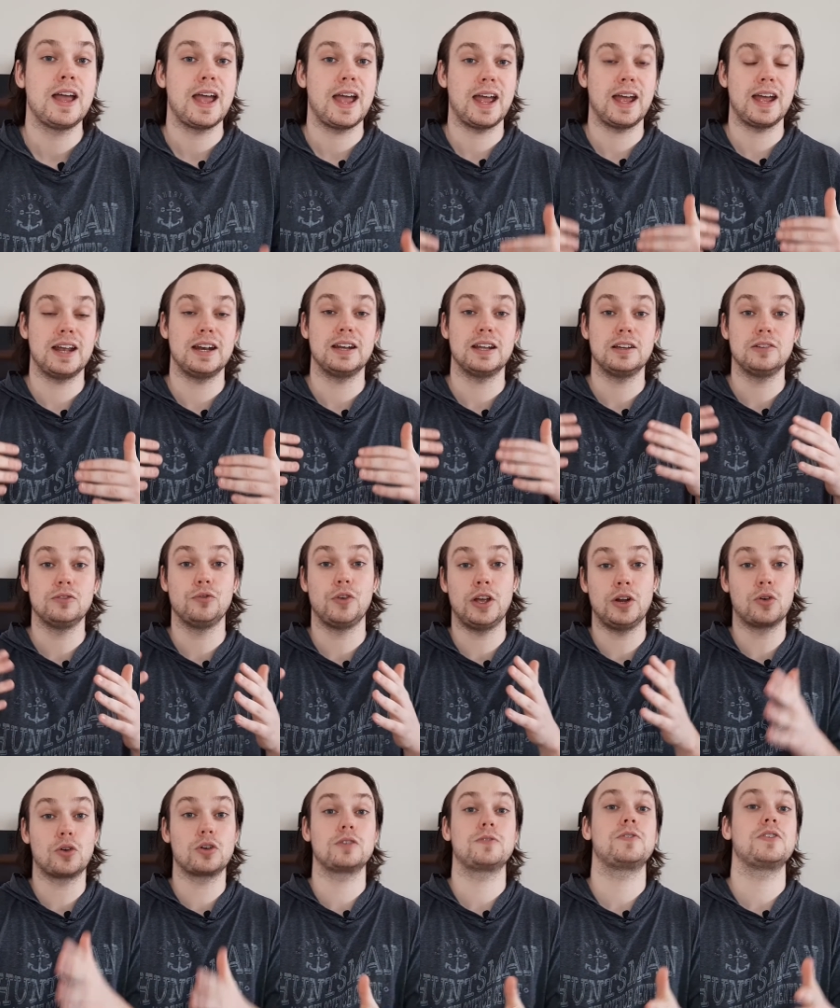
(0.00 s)
And in
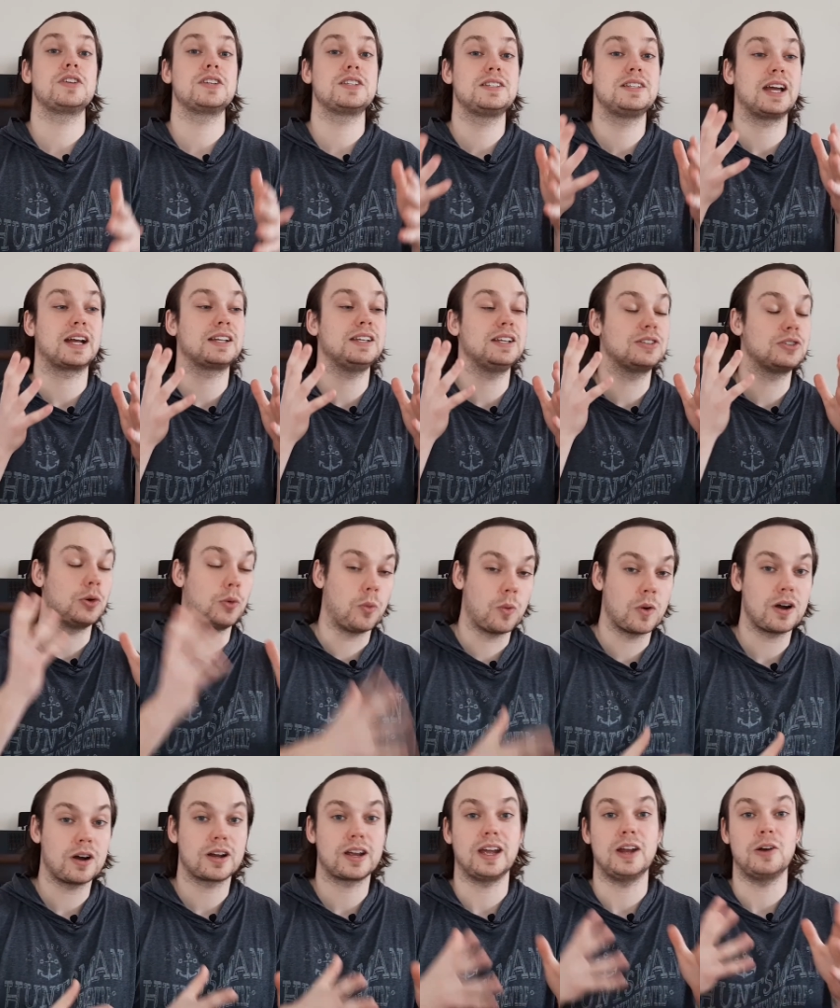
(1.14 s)
order for this technique to
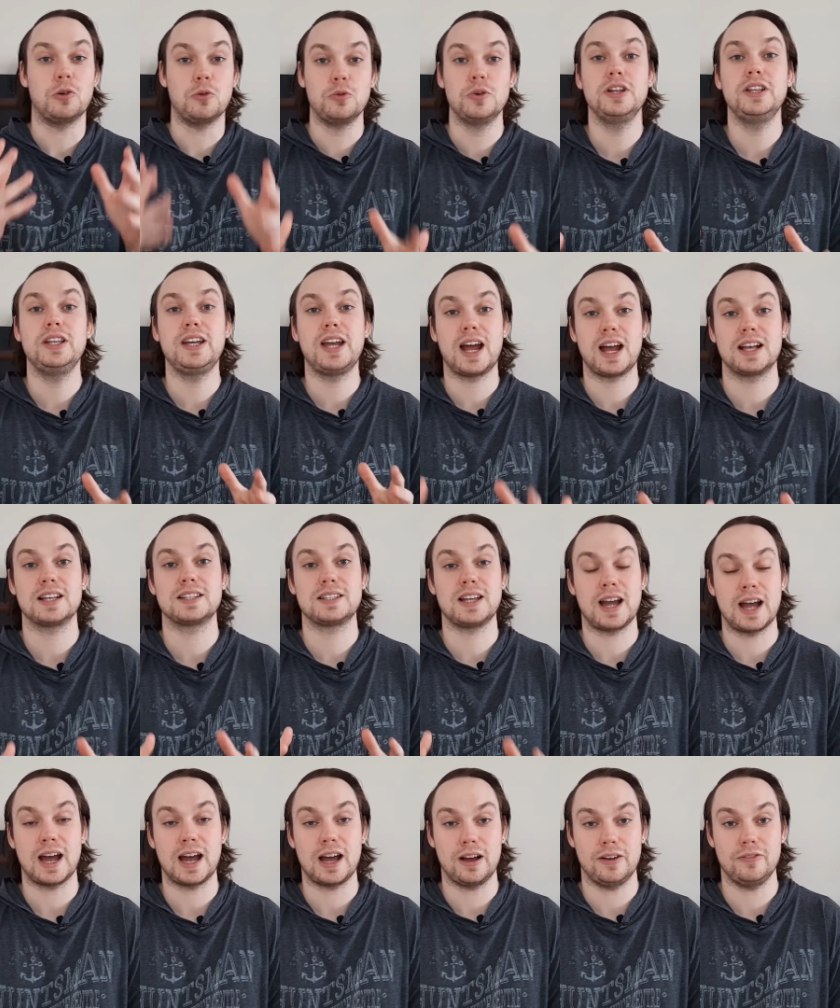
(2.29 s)
work, it really has to
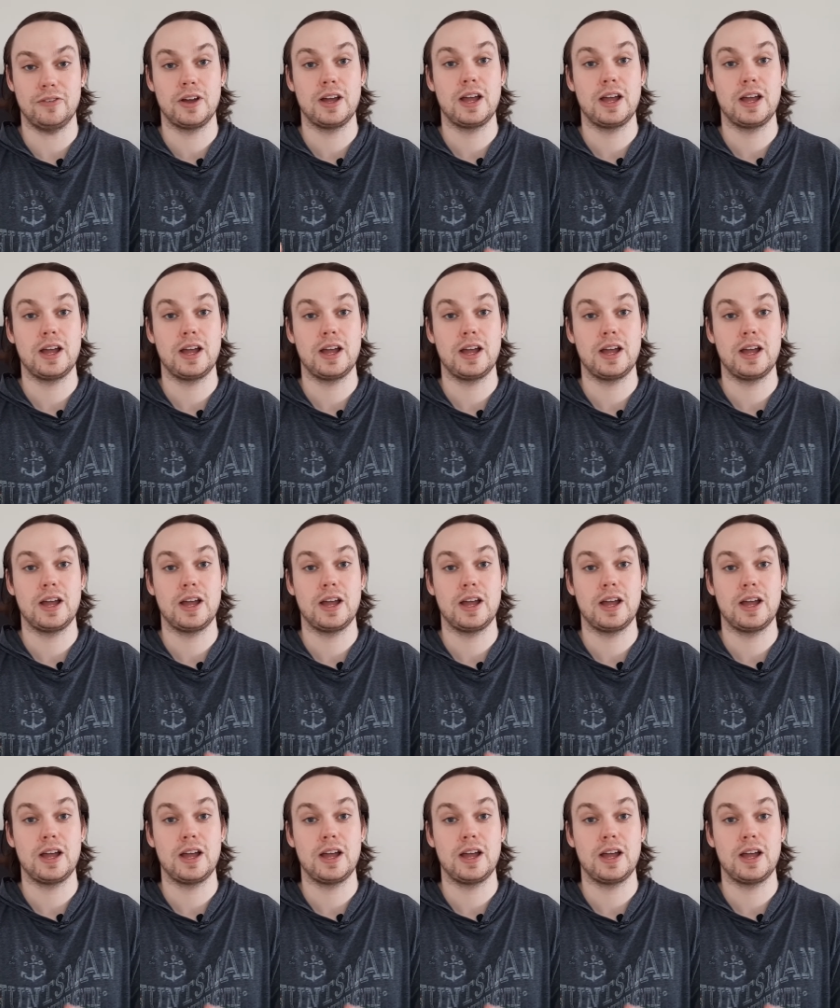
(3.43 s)
have